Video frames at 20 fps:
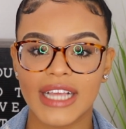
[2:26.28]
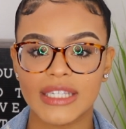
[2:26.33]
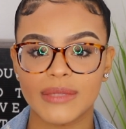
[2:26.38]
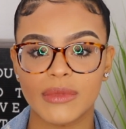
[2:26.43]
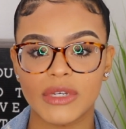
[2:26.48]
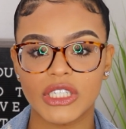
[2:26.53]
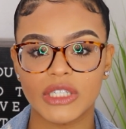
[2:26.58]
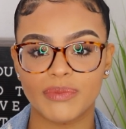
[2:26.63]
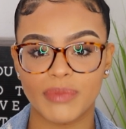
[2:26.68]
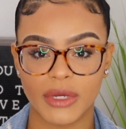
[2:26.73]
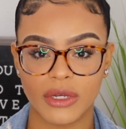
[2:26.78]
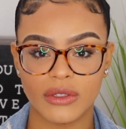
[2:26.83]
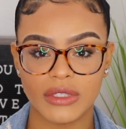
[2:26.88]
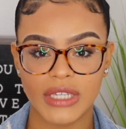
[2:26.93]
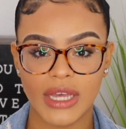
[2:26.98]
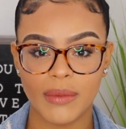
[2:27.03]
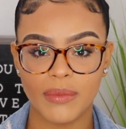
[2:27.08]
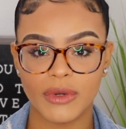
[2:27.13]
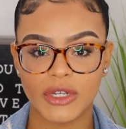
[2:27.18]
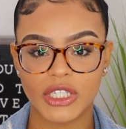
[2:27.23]
much
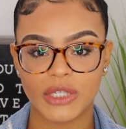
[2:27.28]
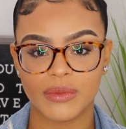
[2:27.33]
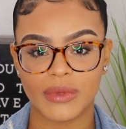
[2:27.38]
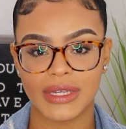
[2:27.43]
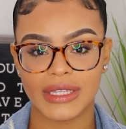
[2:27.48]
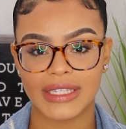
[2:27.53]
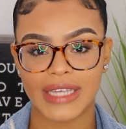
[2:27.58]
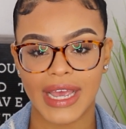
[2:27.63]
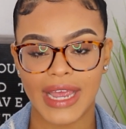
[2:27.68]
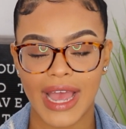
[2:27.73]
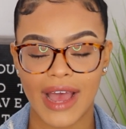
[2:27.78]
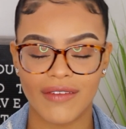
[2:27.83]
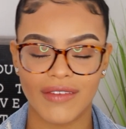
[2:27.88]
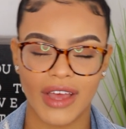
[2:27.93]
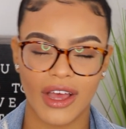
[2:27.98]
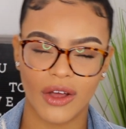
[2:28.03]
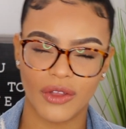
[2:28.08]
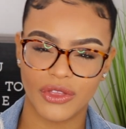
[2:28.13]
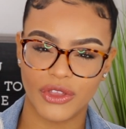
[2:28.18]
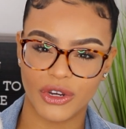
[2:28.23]
buildup, which means I have a
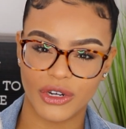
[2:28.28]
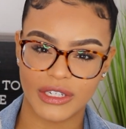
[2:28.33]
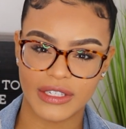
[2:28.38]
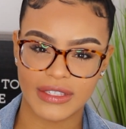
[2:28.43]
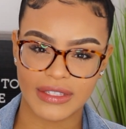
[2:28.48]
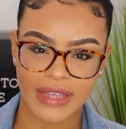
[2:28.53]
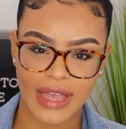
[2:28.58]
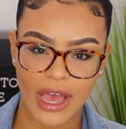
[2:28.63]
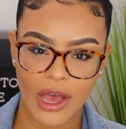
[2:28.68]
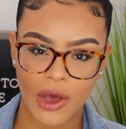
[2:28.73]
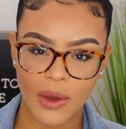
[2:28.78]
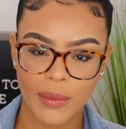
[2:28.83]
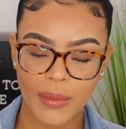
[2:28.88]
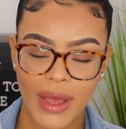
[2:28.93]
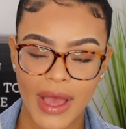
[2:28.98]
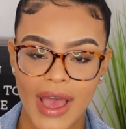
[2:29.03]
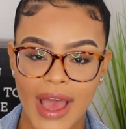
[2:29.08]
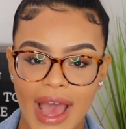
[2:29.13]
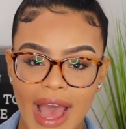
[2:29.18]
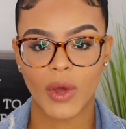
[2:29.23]
healthier
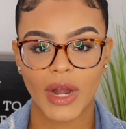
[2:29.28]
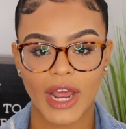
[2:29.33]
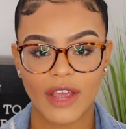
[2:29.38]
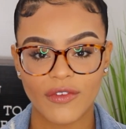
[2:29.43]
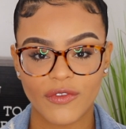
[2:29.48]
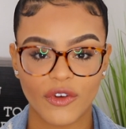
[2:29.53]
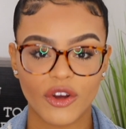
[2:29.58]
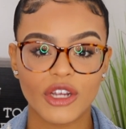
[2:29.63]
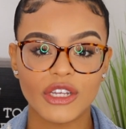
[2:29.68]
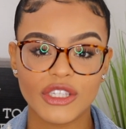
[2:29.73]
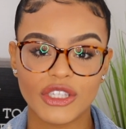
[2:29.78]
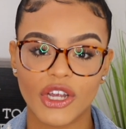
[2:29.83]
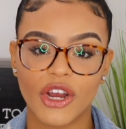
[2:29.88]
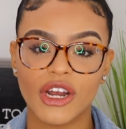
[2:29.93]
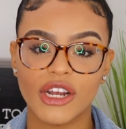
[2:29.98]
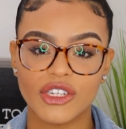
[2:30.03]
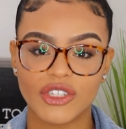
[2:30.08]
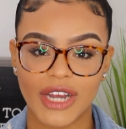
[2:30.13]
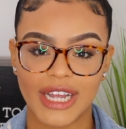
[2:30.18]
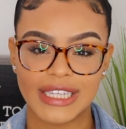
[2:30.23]
scalp. When I first
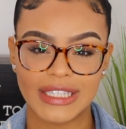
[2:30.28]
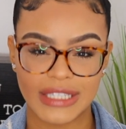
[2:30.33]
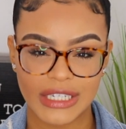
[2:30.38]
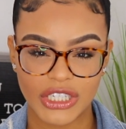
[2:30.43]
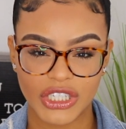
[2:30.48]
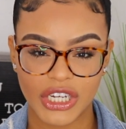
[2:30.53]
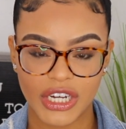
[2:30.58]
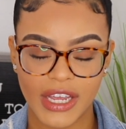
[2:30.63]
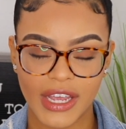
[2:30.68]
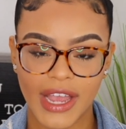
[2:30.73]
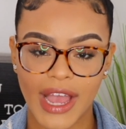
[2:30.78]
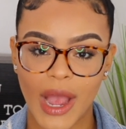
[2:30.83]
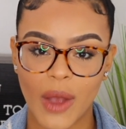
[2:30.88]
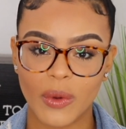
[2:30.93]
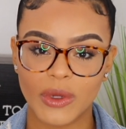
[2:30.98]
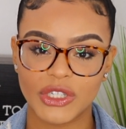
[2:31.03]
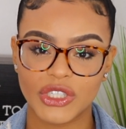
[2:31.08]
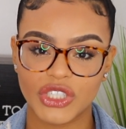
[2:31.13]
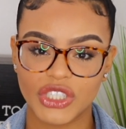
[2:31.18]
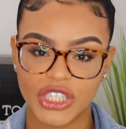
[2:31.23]
started transitioning, I
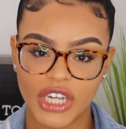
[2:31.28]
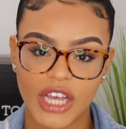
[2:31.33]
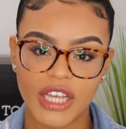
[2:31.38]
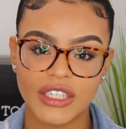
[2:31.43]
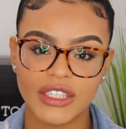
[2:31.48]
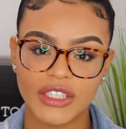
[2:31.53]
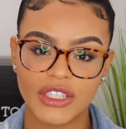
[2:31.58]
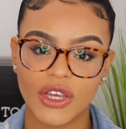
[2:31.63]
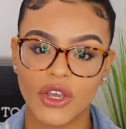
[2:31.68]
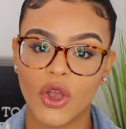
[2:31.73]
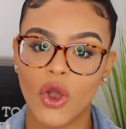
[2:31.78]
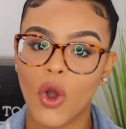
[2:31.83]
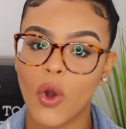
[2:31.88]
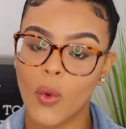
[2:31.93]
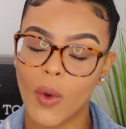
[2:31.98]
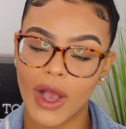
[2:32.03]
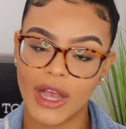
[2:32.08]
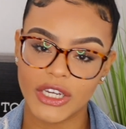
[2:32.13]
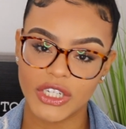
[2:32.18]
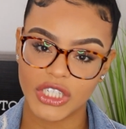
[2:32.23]
was just
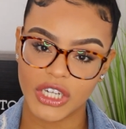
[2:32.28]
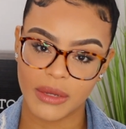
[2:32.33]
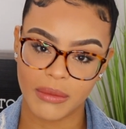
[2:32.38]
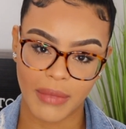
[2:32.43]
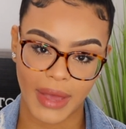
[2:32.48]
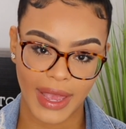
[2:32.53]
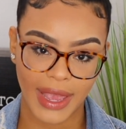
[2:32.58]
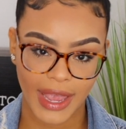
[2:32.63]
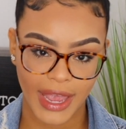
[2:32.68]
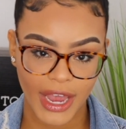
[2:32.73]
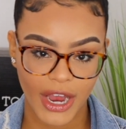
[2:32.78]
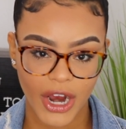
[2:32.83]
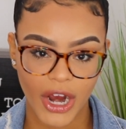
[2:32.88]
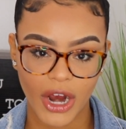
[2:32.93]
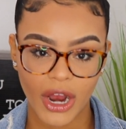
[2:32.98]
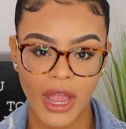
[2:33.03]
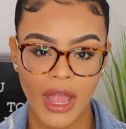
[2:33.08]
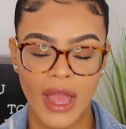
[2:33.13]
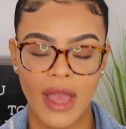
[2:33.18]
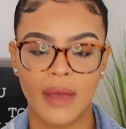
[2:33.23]
co-washing my
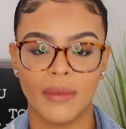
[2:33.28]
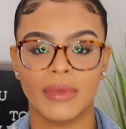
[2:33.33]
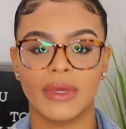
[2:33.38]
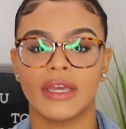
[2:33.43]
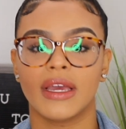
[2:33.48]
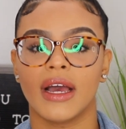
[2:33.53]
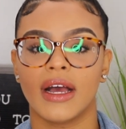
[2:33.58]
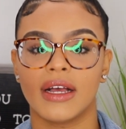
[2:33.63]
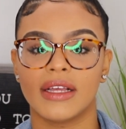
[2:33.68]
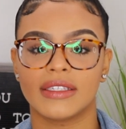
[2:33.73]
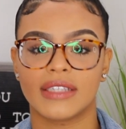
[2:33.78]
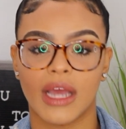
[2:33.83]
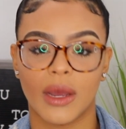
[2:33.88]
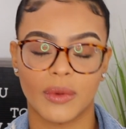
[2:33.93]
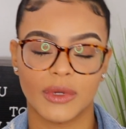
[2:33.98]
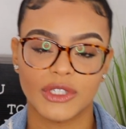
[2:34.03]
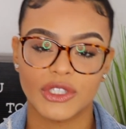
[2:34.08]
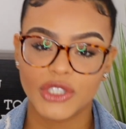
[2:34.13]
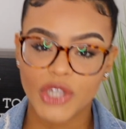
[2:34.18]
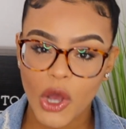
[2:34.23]
hair because I
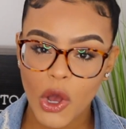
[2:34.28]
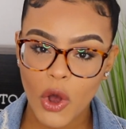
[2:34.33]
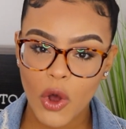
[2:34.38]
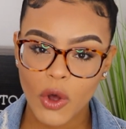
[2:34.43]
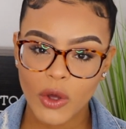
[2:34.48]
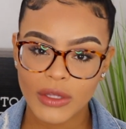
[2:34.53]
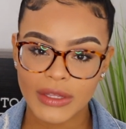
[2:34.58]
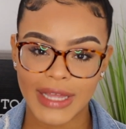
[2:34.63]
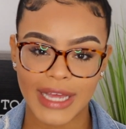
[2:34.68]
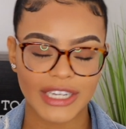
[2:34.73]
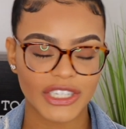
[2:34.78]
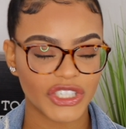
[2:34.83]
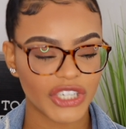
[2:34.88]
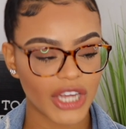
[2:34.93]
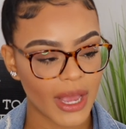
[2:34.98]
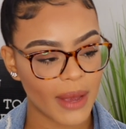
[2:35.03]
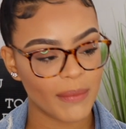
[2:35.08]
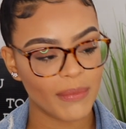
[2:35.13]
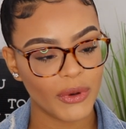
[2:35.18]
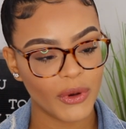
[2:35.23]
was told that
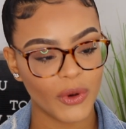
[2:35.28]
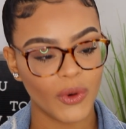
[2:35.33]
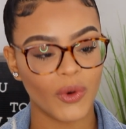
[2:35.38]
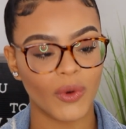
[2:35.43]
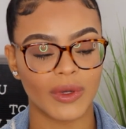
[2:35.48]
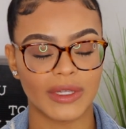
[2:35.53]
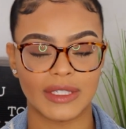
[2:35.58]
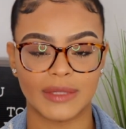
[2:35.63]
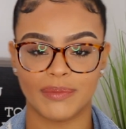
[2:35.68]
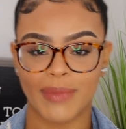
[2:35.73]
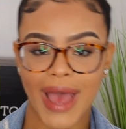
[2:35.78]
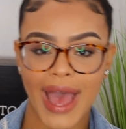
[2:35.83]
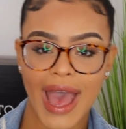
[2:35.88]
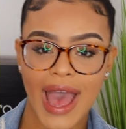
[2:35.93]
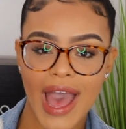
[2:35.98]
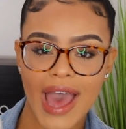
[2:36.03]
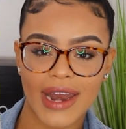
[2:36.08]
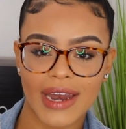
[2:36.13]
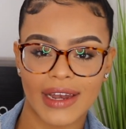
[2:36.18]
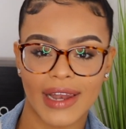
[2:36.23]
shampoo was
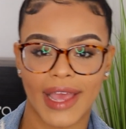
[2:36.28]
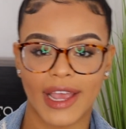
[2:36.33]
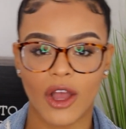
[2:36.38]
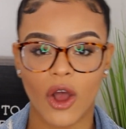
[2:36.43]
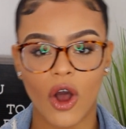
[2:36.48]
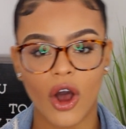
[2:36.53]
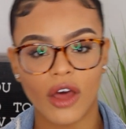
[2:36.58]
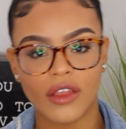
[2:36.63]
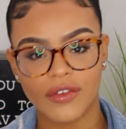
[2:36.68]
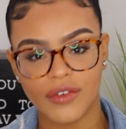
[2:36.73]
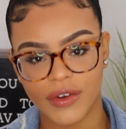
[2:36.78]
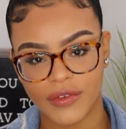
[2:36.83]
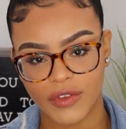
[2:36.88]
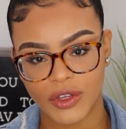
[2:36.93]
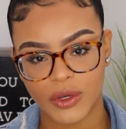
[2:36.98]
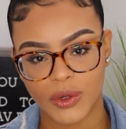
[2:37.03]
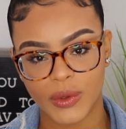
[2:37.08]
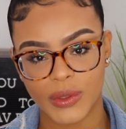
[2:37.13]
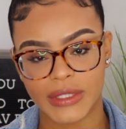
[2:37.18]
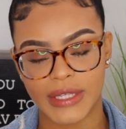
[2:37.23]
bad, and like all the
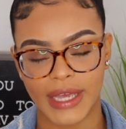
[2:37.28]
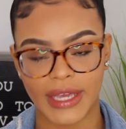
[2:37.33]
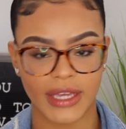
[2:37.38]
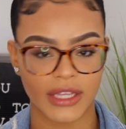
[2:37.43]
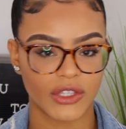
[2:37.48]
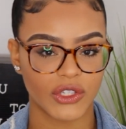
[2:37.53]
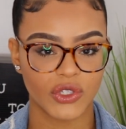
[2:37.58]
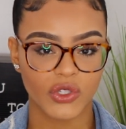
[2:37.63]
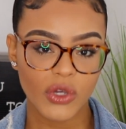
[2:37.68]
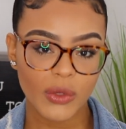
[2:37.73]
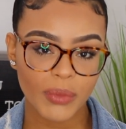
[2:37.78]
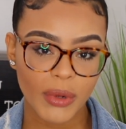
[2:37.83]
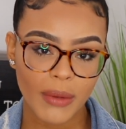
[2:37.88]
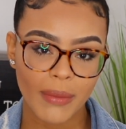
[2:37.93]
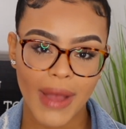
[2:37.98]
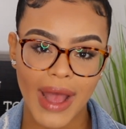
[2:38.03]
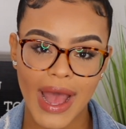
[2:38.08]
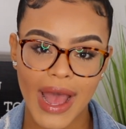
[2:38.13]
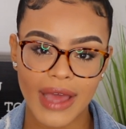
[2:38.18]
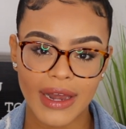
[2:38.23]
reviews, like it's super
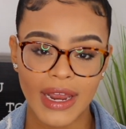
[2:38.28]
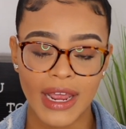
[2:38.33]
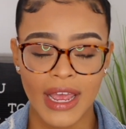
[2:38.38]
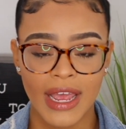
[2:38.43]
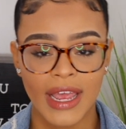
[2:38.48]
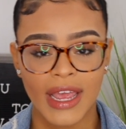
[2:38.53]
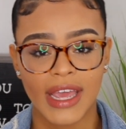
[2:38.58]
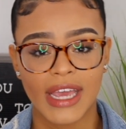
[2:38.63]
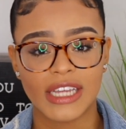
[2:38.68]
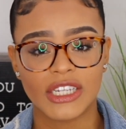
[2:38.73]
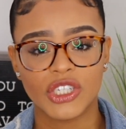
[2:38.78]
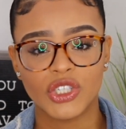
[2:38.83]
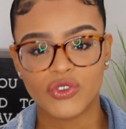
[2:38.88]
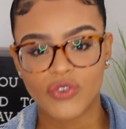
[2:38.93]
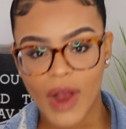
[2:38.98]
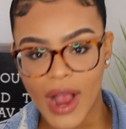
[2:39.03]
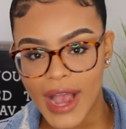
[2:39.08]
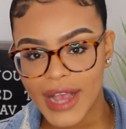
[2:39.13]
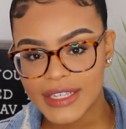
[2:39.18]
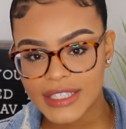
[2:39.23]
bad. It
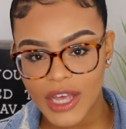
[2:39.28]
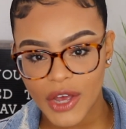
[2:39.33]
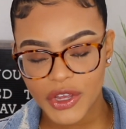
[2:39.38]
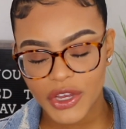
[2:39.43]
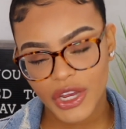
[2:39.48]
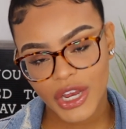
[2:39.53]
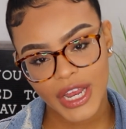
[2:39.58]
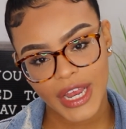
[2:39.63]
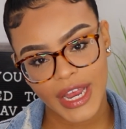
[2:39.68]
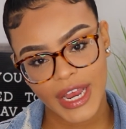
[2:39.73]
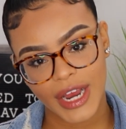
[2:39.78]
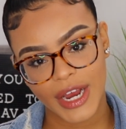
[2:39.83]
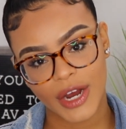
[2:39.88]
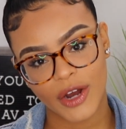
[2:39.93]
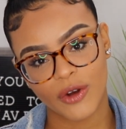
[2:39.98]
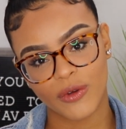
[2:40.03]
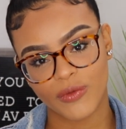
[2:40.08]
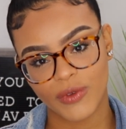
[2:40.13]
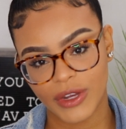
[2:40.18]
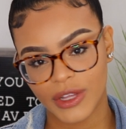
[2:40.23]
dries out your
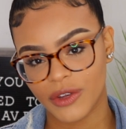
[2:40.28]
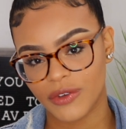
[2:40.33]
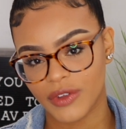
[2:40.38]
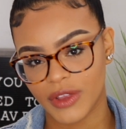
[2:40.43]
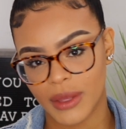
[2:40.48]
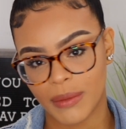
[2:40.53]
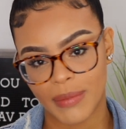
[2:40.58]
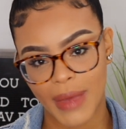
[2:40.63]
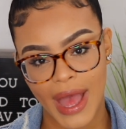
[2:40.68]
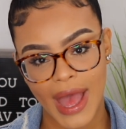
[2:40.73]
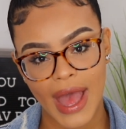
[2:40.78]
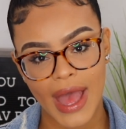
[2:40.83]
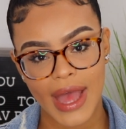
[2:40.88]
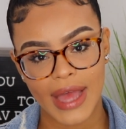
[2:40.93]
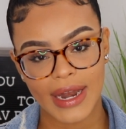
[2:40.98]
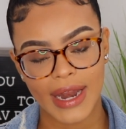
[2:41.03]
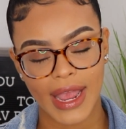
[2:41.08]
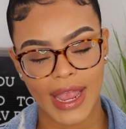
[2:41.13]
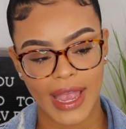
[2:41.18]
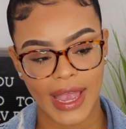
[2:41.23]
hair really, really
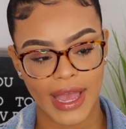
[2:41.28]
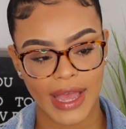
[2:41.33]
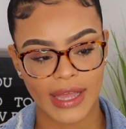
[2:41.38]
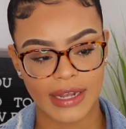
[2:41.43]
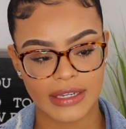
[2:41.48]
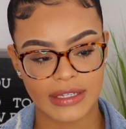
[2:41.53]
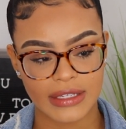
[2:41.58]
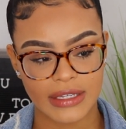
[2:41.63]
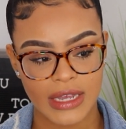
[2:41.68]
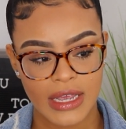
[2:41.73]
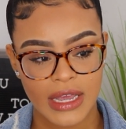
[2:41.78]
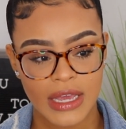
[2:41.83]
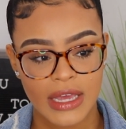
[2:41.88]
bad. And